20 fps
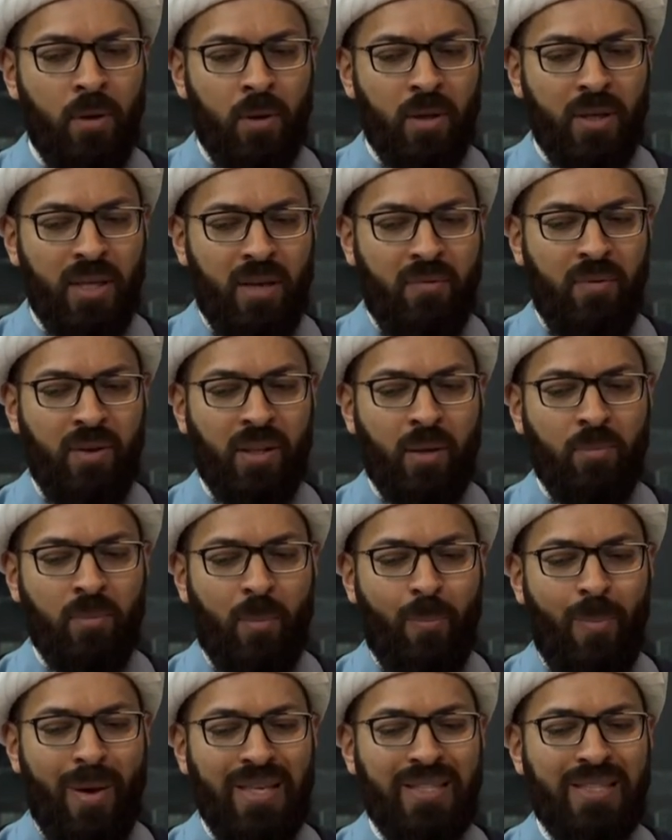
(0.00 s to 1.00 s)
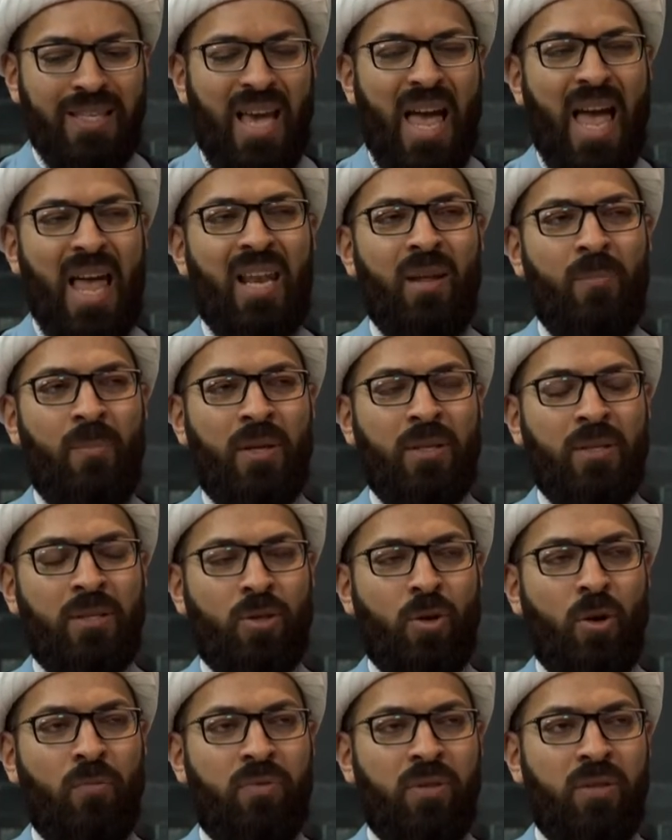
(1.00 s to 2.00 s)
giving them the basic elements
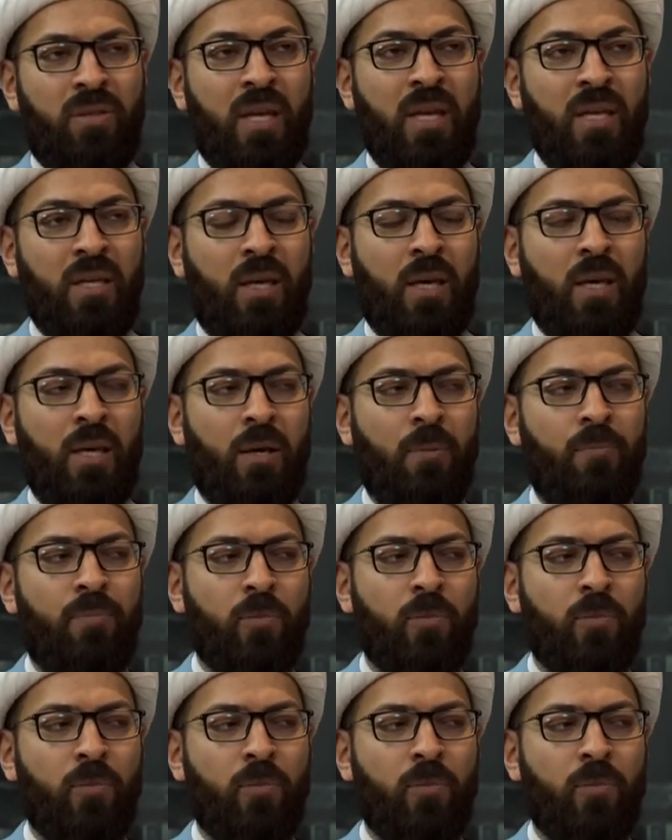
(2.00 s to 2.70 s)
of thinking.